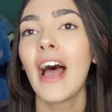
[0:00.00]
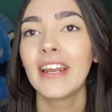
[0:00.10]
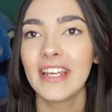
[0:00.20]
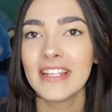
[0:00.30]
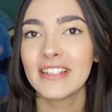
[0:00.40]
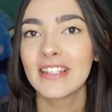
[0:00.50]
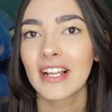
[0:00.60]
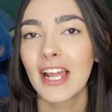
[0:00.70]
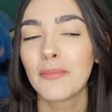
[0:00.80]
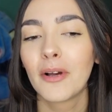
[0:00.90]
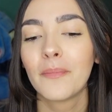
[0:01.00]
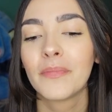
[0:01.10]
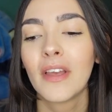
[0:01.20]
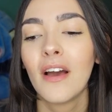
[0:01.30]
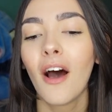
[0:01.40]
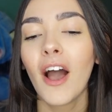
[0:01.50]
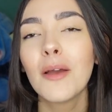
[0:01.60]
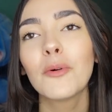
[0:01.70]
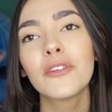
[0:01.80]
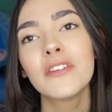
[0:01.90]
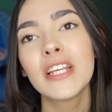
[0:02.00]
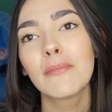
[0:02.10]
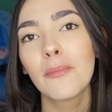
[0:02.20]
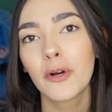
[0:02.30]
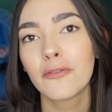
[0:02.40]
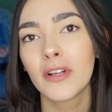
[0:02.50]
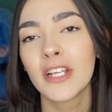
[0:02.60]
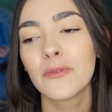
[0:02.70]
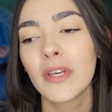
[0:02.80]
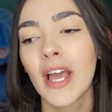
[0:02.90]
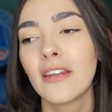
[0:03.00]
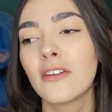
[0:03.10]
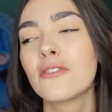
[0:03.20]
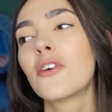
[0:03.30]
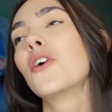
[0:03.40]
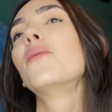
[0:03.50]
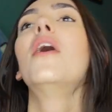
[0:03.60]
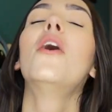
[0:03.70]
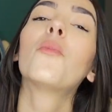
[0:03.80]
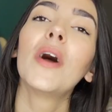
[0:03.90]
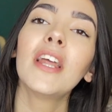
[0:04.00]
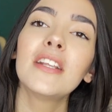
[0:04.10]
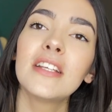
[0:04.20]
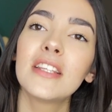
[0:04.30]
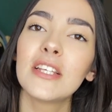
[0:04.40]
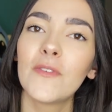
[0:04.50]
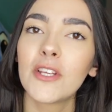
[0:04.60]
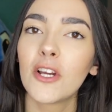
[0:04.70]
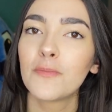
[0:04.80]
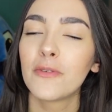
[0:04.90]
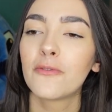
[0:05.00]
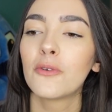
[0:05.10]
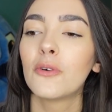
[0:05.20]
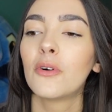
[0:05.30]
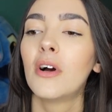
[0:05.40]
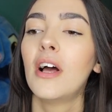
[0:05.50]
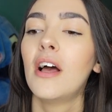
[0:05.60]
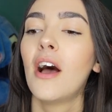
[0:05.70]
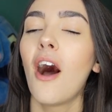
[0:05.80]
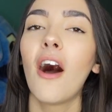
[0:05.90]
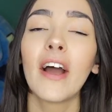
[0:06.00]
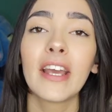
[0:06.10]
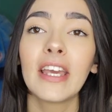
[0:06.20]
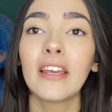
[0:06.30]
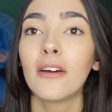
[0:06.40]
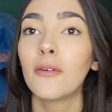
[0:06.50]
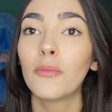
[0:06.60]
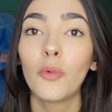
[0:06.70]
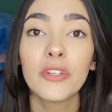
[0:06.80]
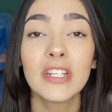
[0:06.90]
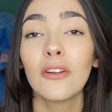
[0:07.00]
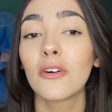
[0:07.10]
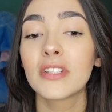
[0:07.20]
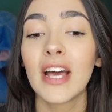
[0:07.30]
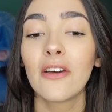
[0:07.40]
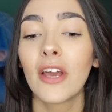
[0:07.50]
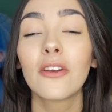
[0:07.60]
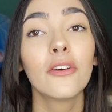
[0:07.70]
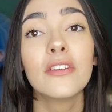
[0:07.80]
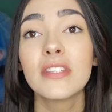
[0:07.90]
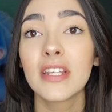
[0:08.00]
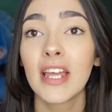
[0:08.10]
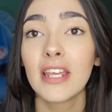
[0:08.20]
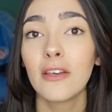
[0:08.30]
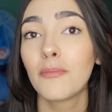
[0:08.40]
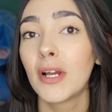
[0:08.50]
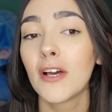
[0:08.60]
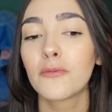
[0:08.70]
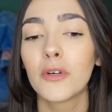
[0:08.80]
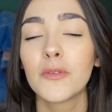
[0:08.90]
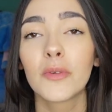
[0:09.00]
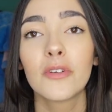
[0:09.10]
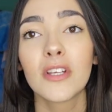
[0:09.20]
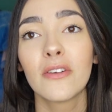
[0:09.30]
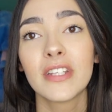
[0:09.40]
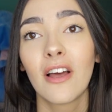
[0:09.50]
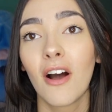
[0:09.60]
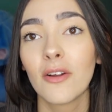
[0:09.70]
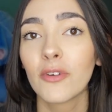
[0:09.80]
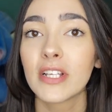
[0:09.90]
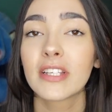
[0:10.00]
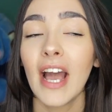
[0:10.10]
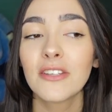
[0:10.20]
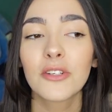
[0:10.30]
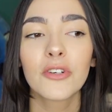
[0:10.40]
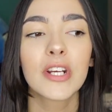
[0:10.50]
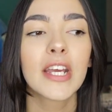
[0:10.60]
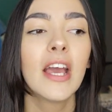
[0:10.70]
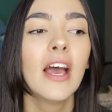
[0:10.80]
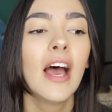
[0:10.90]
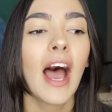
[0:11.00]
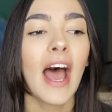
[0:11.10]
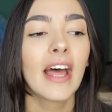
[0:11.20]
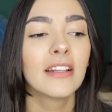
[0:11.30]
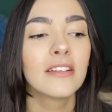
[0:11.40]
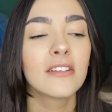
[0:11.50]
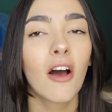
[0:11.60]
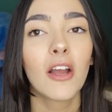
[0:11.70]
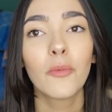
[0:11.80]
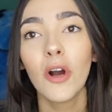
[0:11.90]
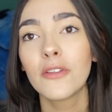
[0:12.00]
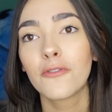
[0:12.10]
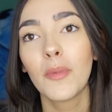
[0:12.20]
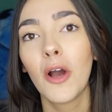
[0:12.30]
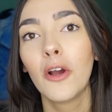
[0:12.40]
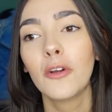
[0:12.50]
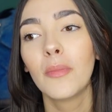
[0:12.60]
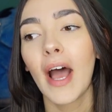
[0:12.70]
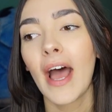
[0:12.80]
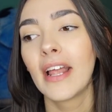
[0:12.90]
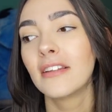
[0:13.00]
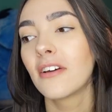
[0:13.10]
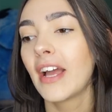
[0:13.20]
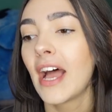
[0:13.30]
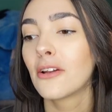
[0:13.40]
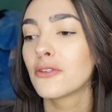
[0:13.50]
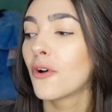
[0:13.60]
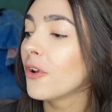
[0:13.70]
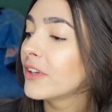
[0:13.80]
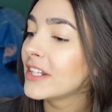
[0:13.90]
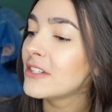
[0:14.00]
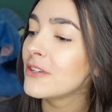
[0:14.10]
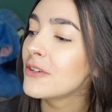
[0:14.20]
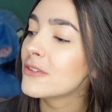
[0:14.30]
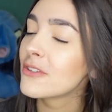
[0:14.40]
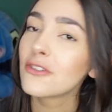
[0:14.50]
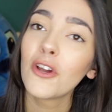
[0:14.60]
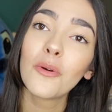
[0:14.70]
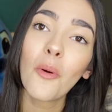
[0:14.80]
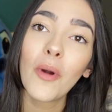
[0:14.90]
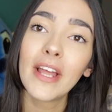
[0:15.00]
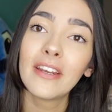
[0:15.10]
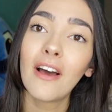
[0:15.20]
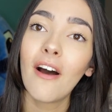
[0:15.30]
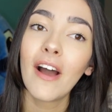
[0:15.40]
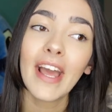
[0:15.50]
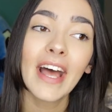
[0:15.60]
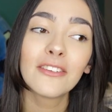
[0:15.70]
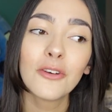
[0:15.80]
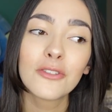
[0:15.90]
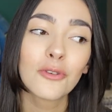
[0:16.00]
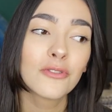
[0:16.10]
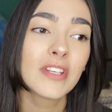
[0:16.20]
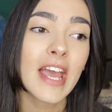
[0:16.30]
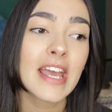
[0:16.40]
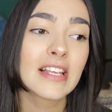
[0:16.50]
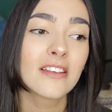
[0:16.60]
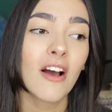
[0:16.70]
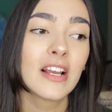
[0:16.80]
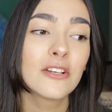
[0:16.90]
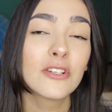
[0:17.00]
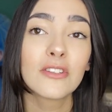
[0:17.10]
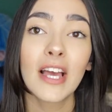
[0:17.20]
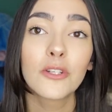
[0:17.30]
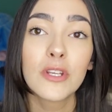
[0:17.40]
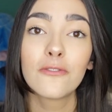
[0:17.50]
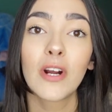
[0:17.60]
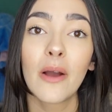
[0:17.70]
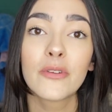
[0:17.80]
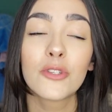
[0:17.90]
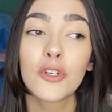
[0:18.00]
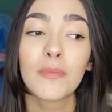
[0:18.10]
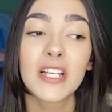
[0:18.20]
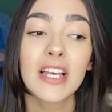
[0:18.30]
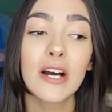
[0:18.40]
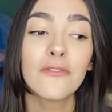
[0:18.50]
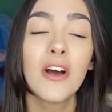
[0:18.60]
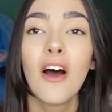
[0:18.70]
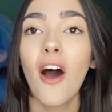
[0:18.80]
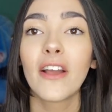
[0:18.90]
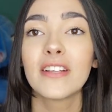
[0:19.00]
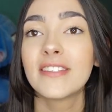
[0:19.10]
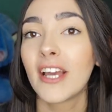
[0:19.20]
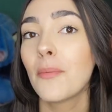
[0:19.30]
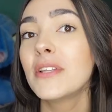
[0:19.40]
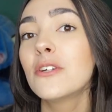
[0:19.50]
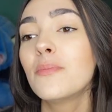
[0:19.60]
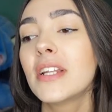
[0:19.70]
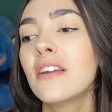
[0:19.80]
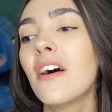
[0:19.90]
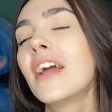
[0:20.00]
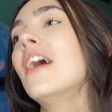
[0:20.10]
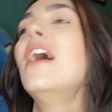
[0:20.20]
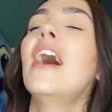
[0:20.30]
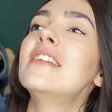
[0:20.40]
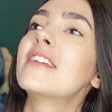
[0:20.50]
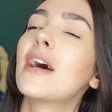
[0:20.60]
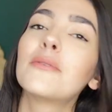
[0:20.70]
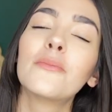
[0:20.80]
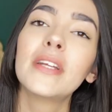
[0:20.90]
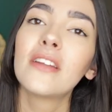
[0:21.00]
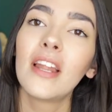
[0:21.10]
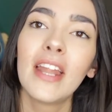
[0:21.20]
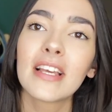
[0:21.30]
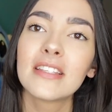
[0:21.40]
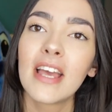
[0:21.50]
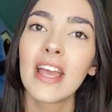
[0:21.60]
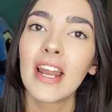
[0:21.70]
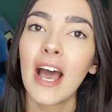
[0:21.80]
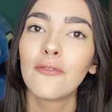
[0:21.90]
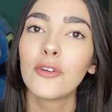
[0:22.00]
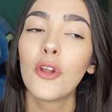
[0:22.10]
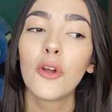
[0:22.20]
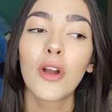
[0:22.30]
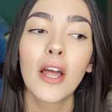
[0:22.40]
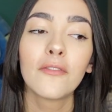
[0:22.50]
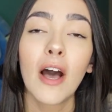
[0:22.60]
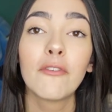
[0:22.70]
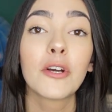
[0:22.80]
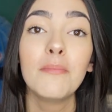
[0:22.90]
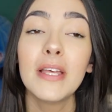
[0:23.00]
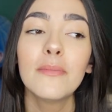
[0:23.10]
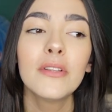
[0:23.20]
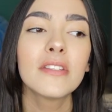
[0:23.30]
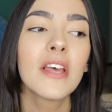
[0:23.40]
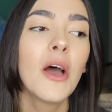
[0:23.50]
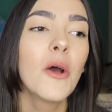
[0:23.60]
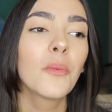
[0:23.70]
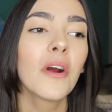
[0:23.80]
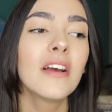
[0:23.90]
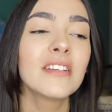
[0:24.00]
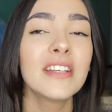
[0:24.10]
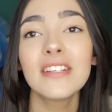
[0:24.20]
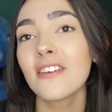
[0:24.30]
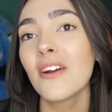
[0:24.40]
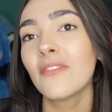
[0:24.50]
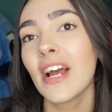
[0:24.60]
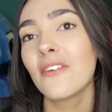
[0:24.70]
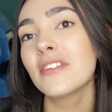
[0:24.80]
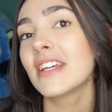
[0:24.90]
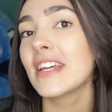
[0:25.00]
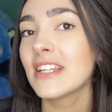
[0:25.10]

and here's a disclaimer, I am also seeing my boyfriend this weekend. So when I did these videos before, I was in lockdown, I couldn't see any of my loved ones because I was in high risk category and I worked from home and I had lots of holiday to use so when I had those sorts of days I literally just had 24 hours to myself. I could stay up until midnight and stay up till midnight the next day and have no kind of other commitments whereas this time round it